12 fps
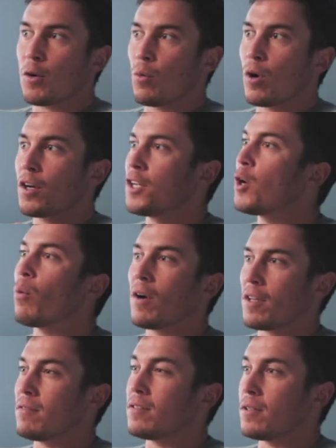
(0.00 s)
your work, you know, what
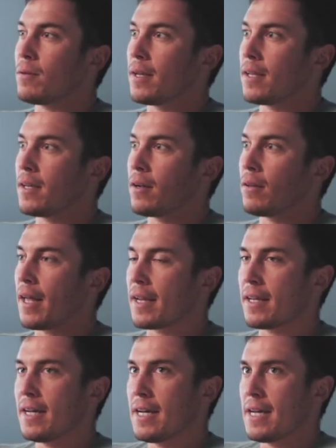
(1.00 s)
are you doing? You know, like
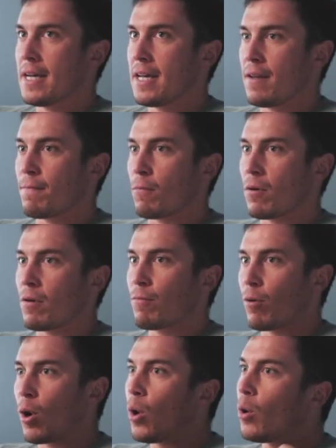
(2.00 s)
if we're,
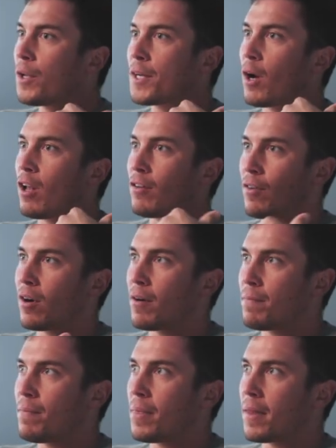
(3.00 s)
if we're holding all of
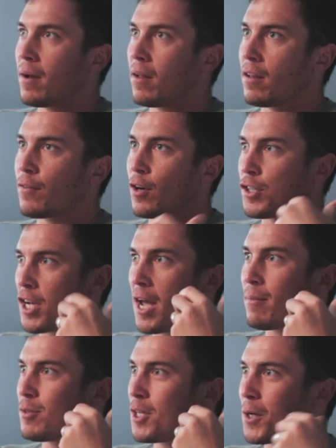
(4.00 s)
our all of our
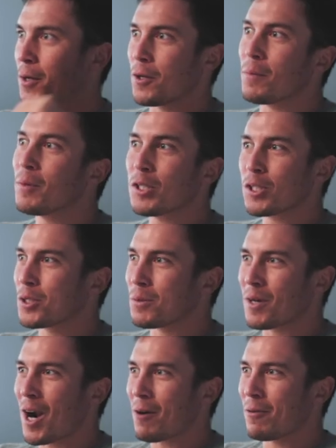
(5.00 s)
gems, you know, under a bushel,
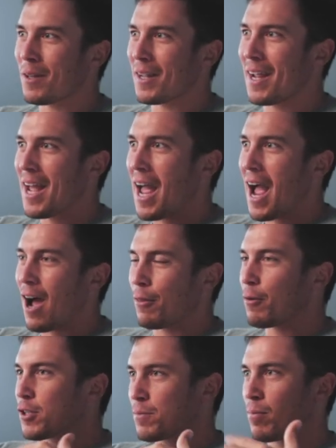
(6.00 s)
we're not really out
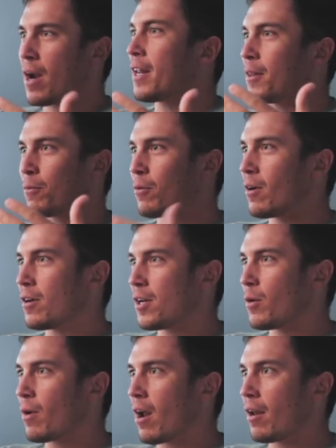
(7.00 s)
there spreading the word. You
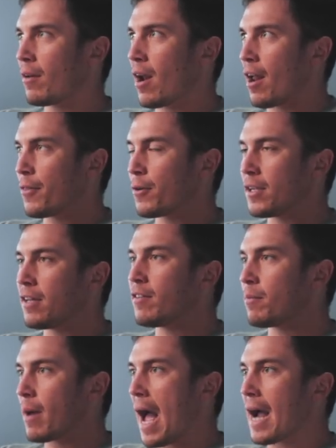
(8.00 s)
know, we're out, not out there
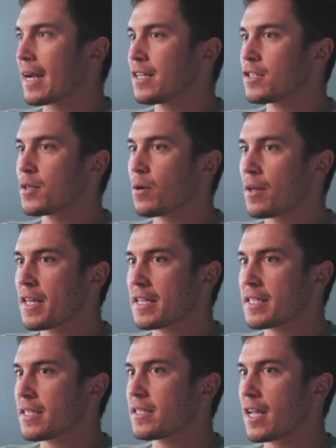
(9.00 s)
giving back. And so I think
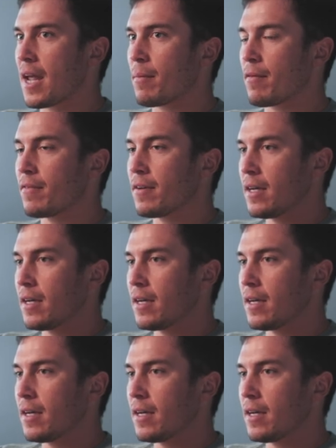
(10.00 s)
it's the same. If